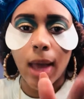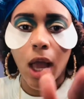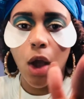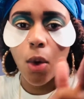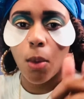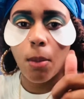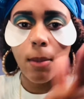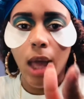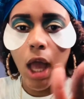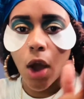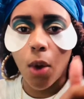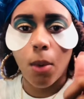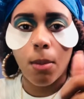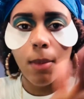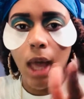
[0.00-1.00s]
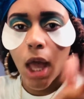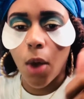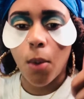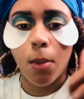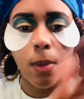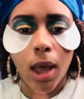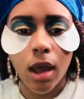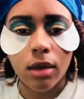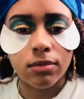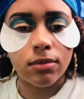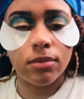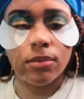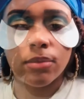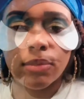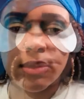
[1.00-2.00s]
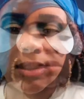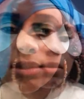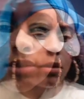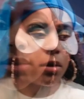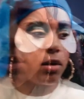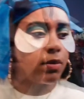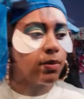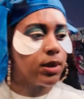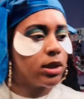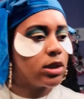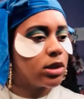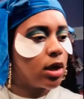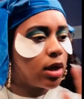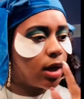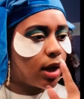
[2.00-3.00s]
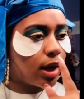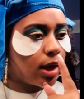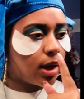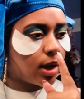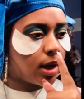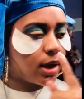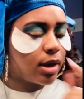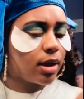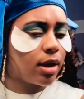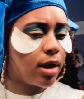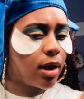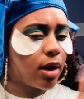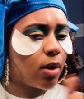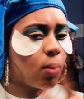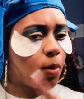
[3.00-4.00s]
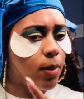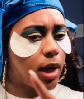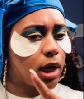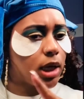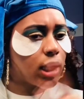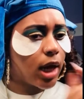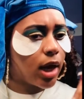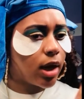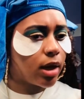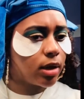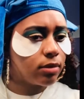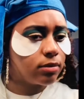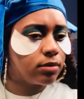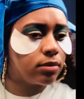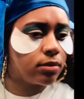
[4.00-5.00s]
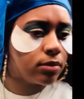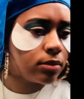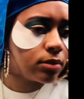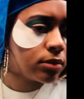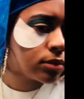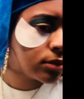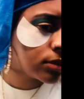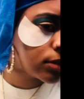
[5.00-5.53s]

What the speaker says: You could just put like a little bit in the middle of your eyelid and put some another color than the color you have on the bottom.